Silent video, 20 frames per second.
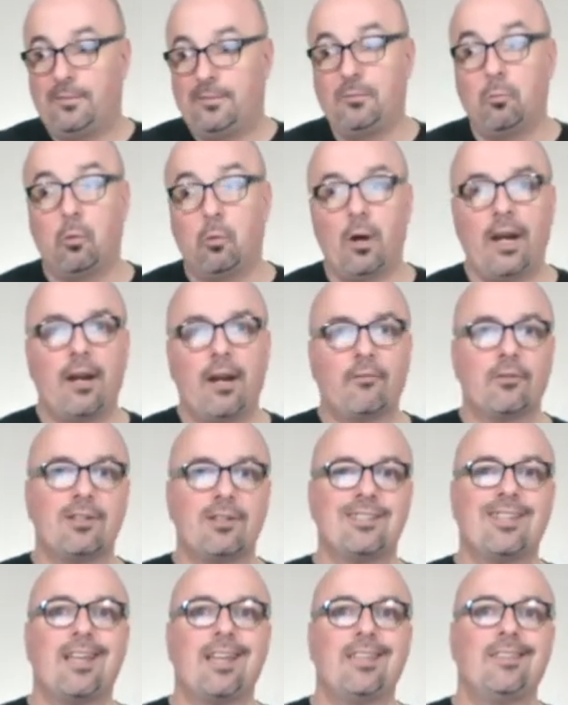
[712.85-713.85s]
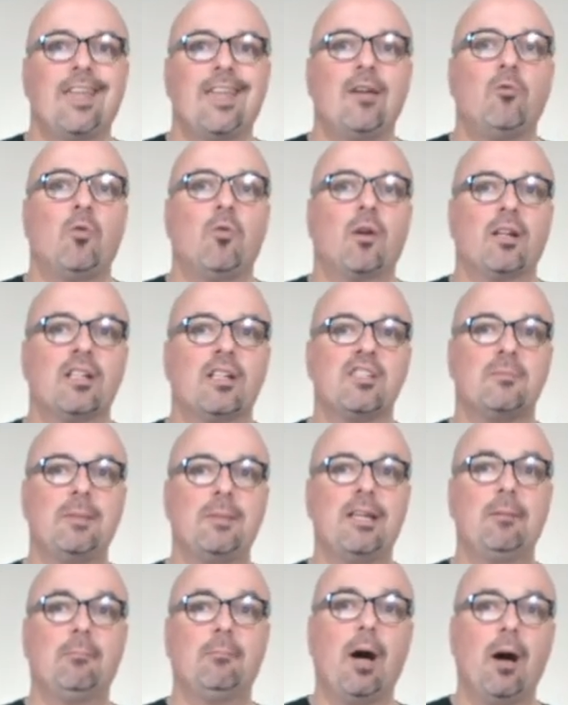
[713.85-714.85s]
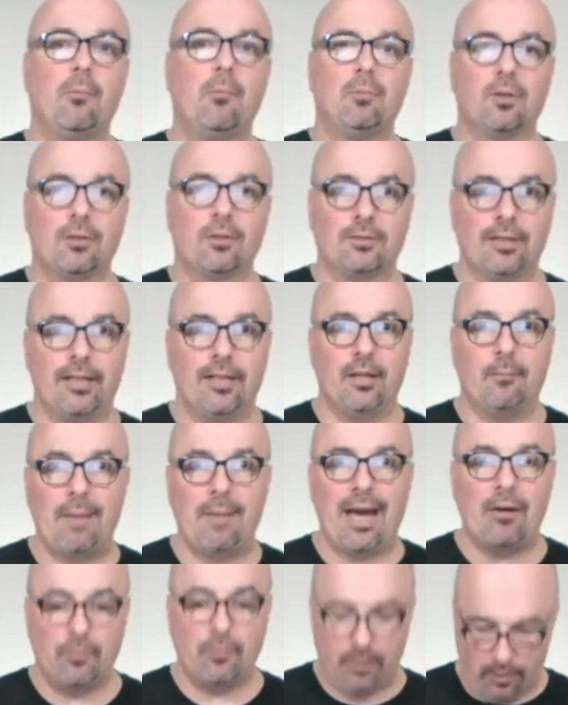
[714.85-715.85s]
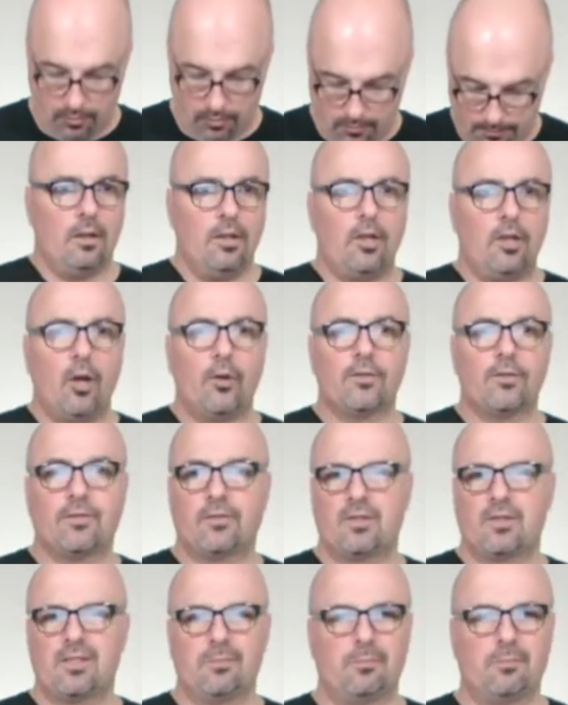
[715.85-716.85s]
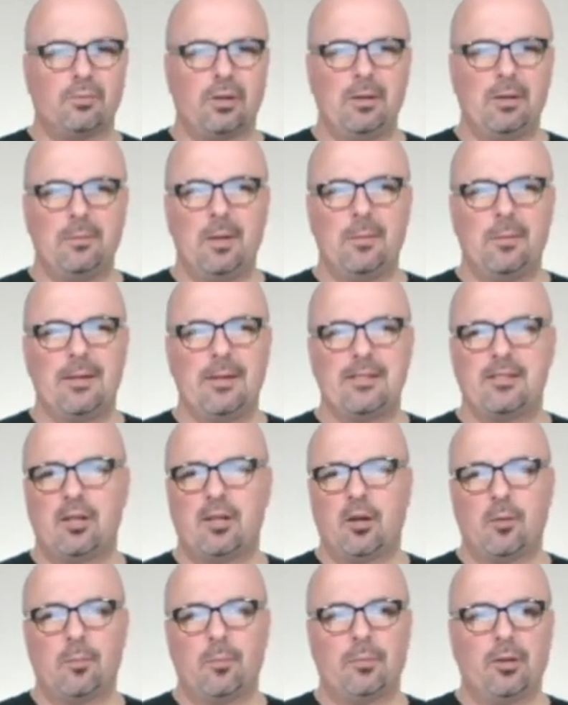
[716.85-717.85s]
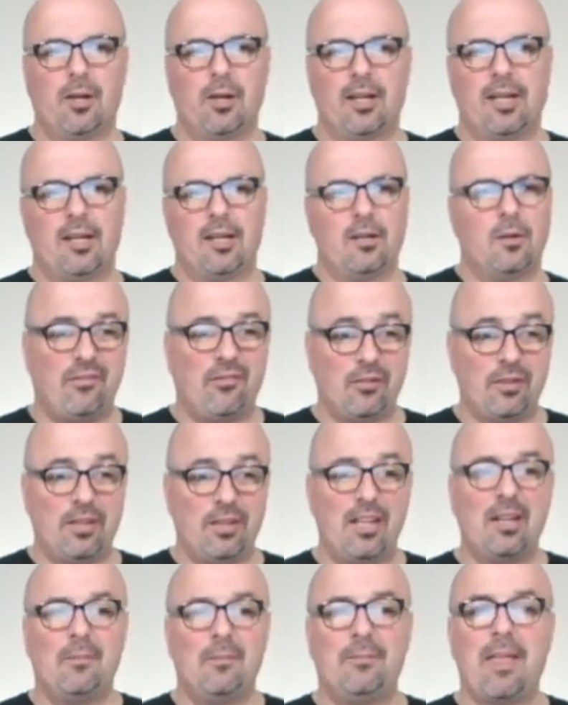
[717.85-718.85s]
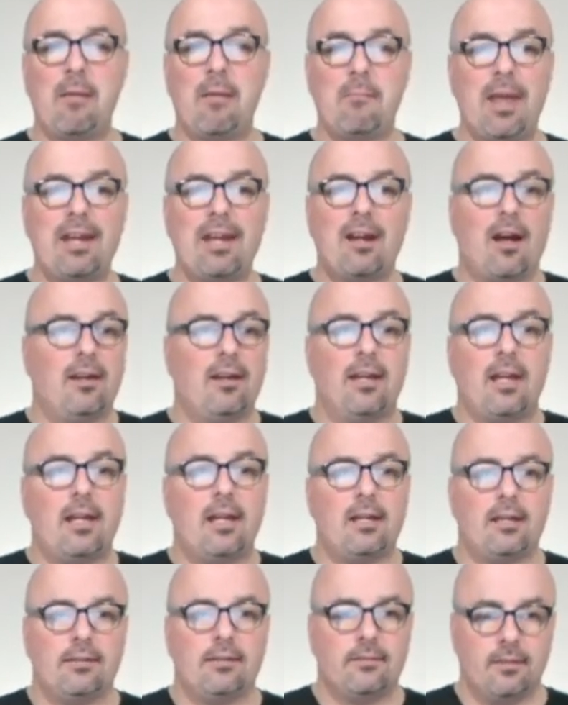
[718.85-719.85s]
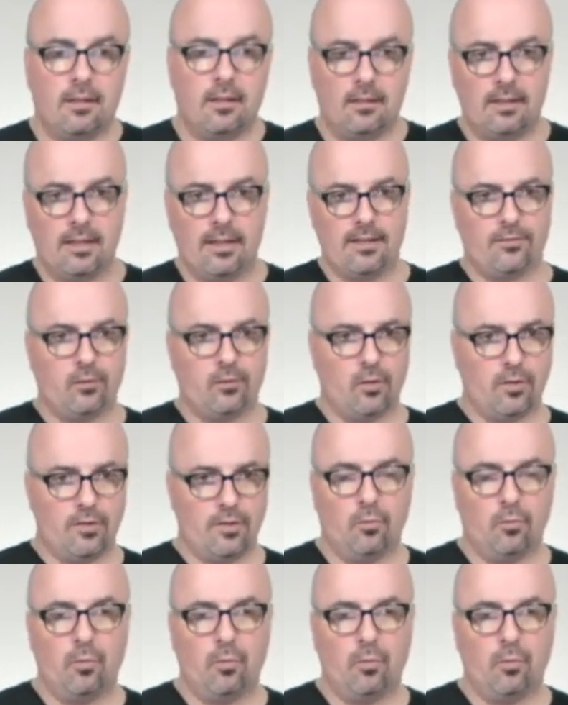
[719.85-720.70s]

whatever site they want to speak publicly about you. Yoast for some premium S E O plugin. For them, they may not need it as far as the